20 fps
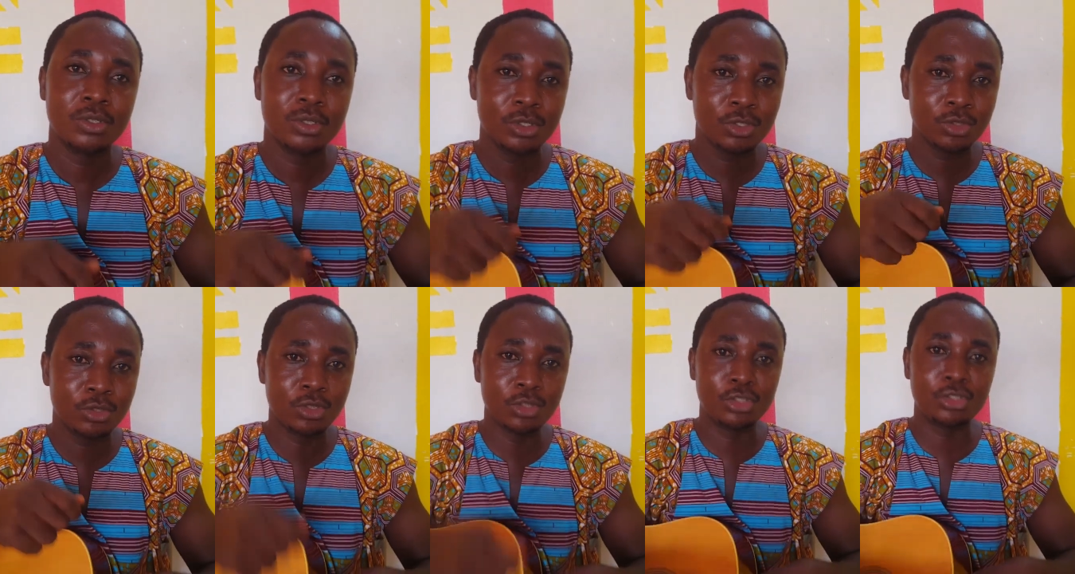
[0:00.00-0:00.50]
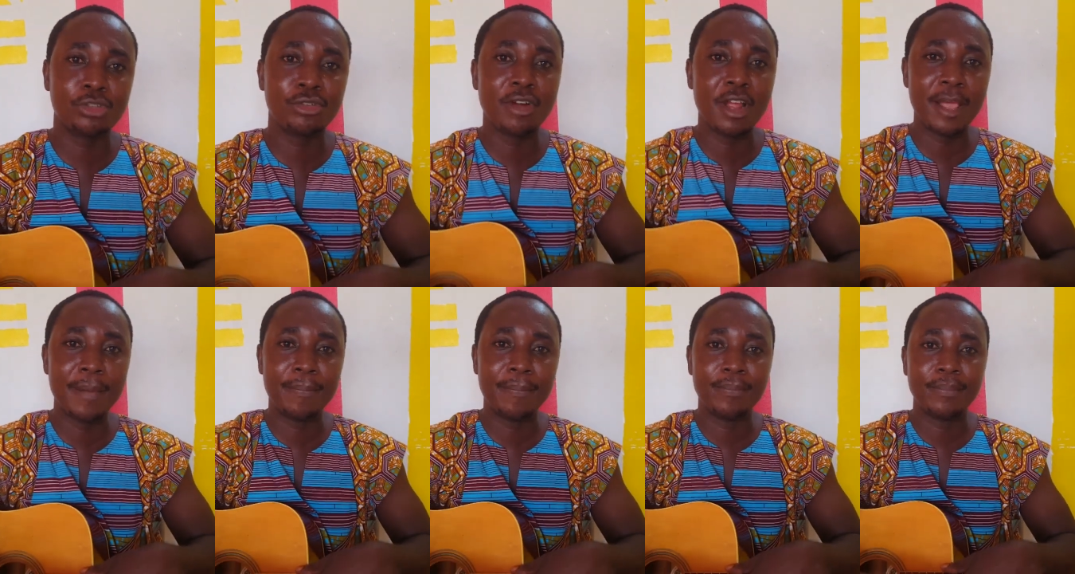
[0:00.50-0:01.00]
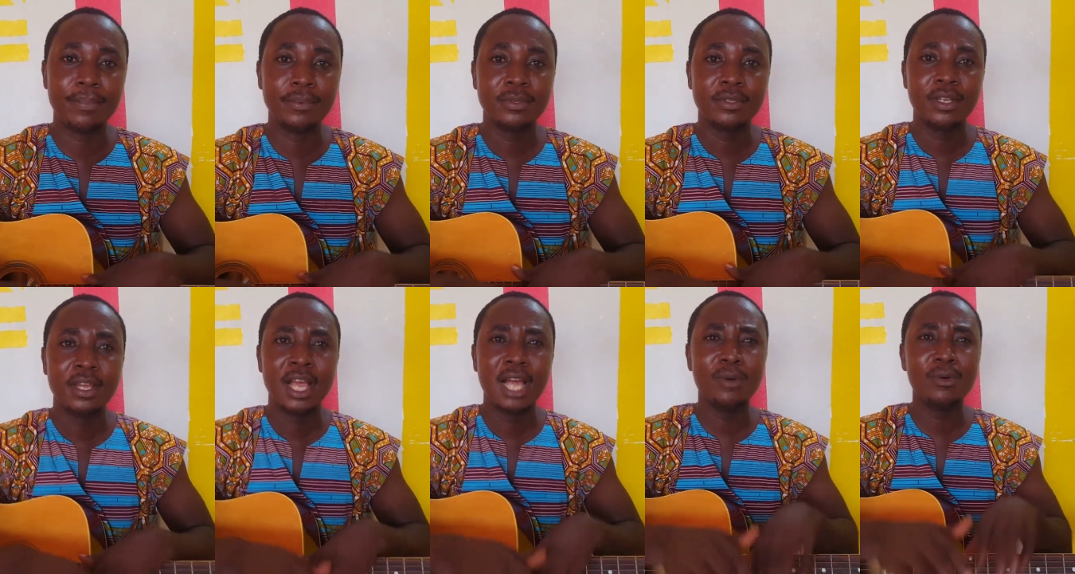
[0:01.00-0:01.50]
Subscribe.
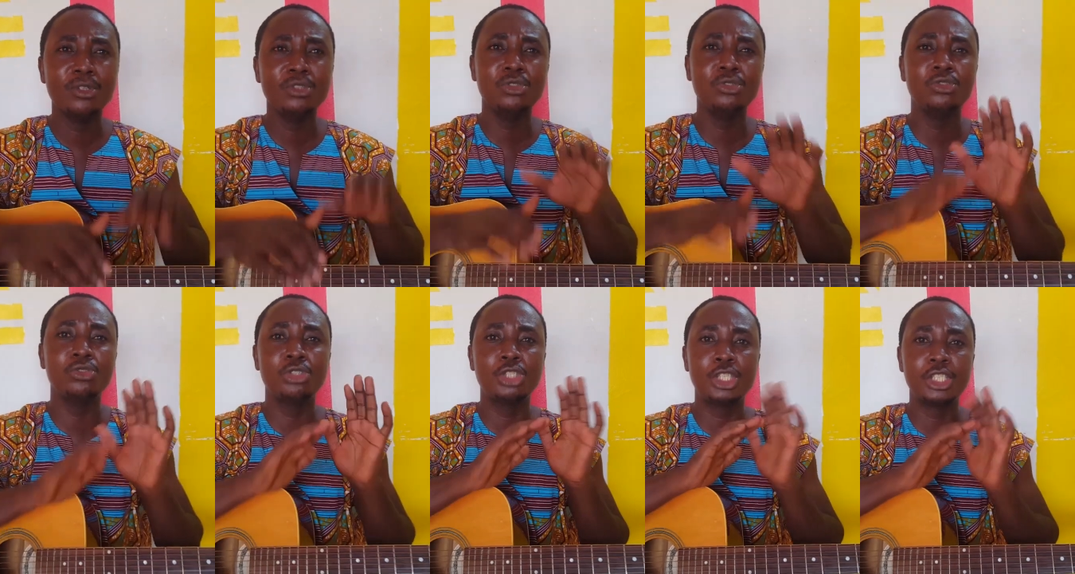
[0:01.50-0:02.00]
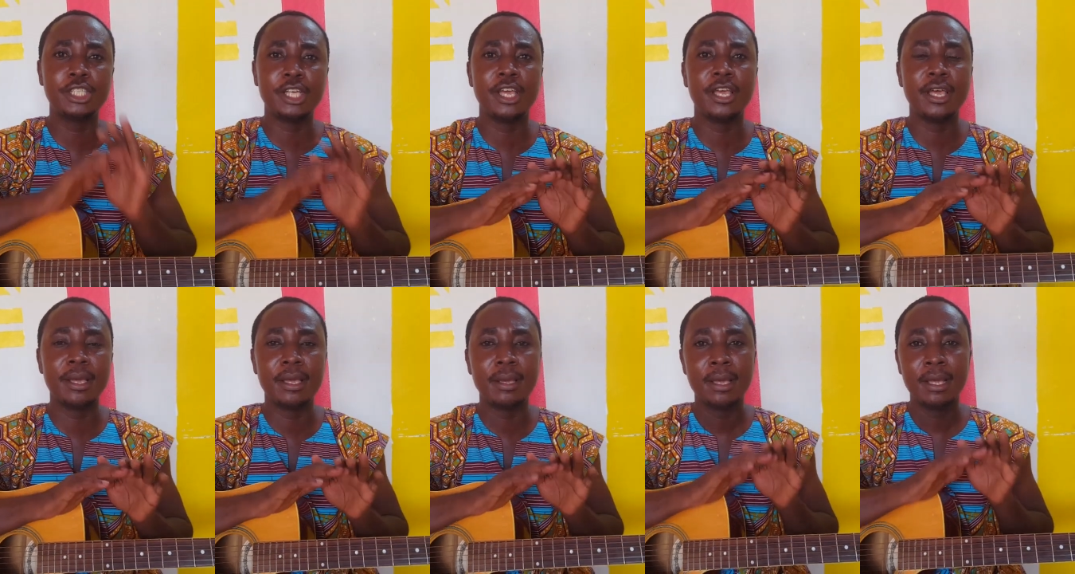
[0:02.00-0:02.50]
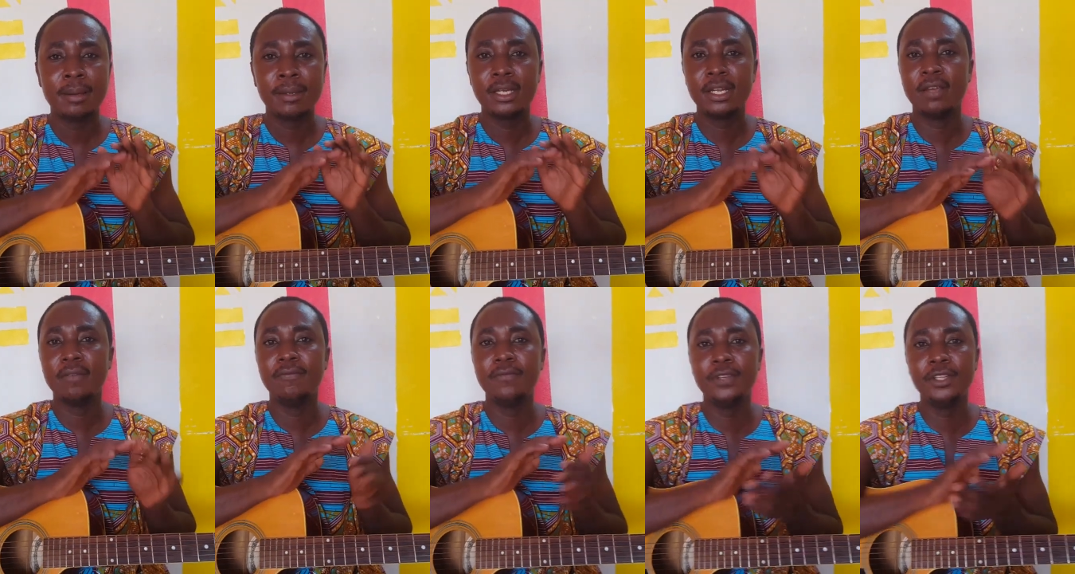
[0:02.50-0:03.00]
I want you to share
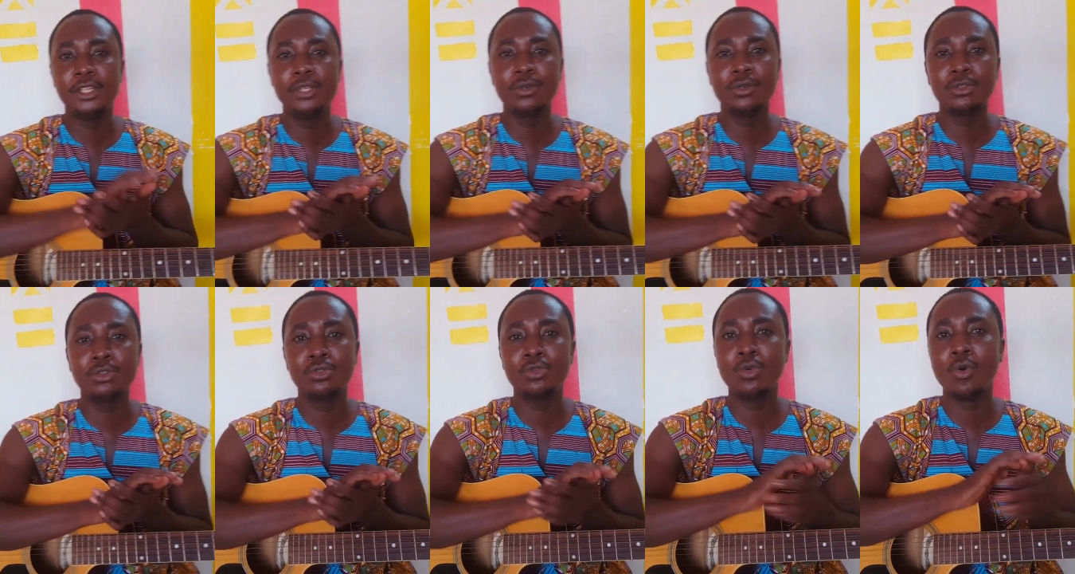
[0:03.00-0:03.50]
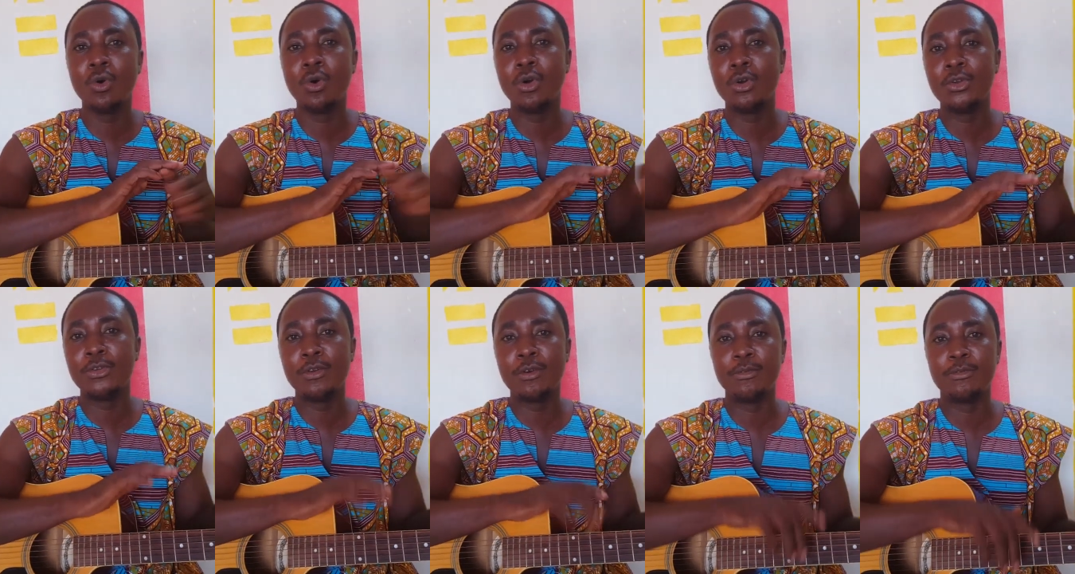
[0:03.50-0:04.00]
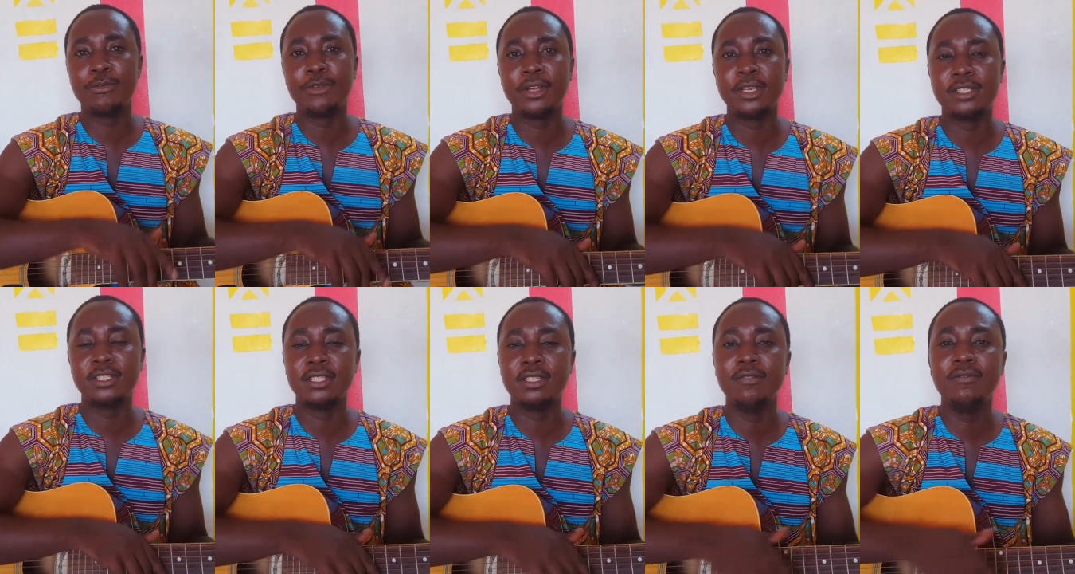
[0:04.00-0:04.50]
the videos to all your
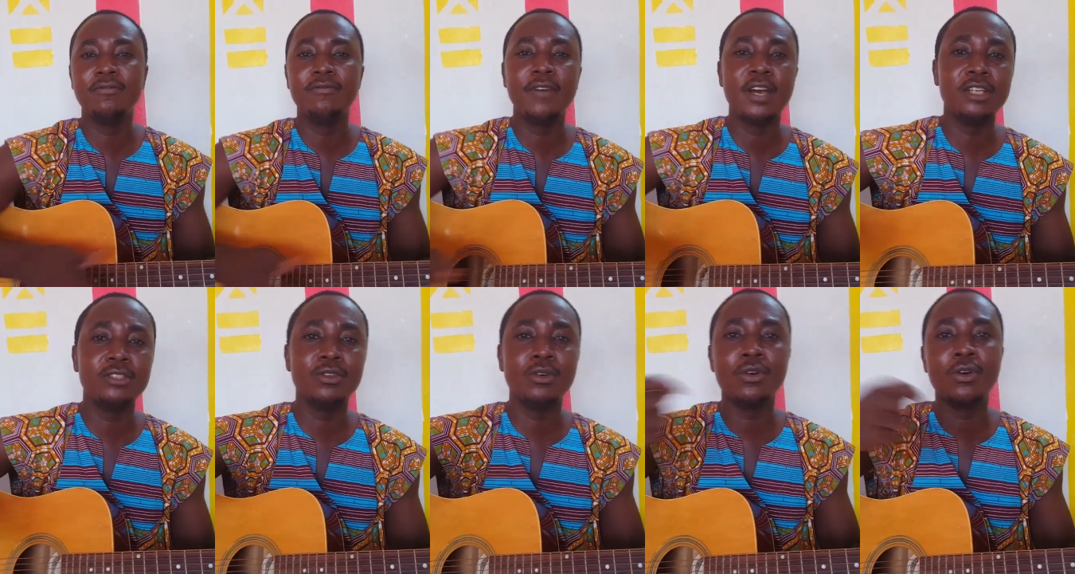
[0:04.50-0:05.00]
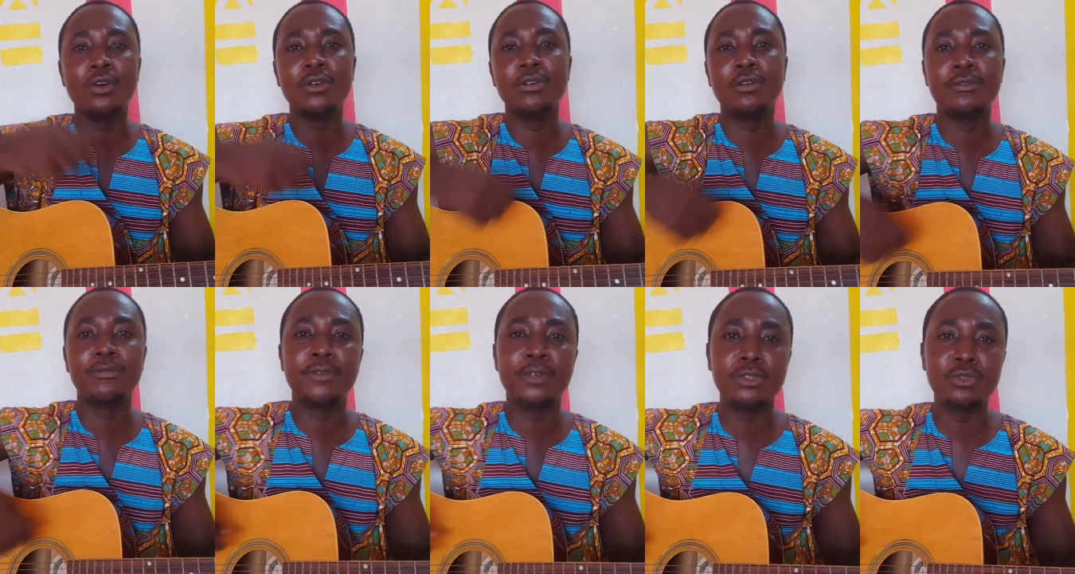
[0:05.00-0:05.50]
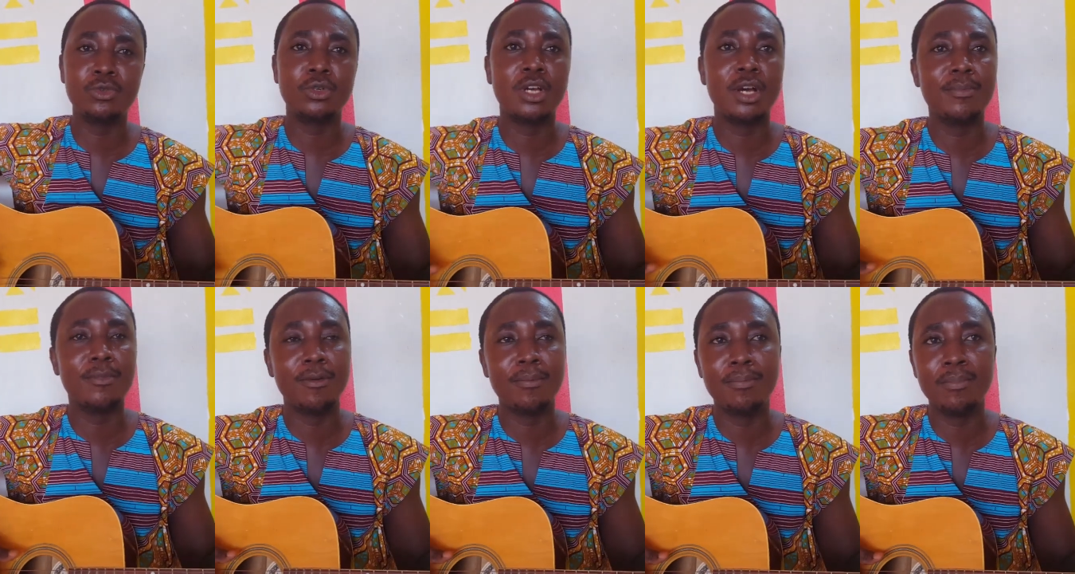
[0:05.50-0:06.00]
friends. Invite all your friends to
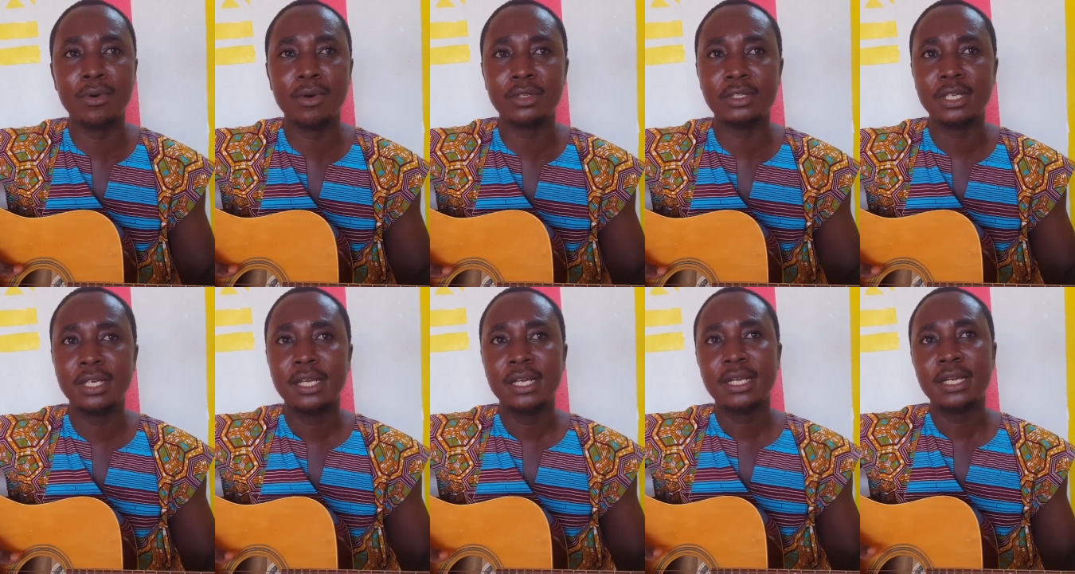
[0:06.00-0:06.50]
come on board.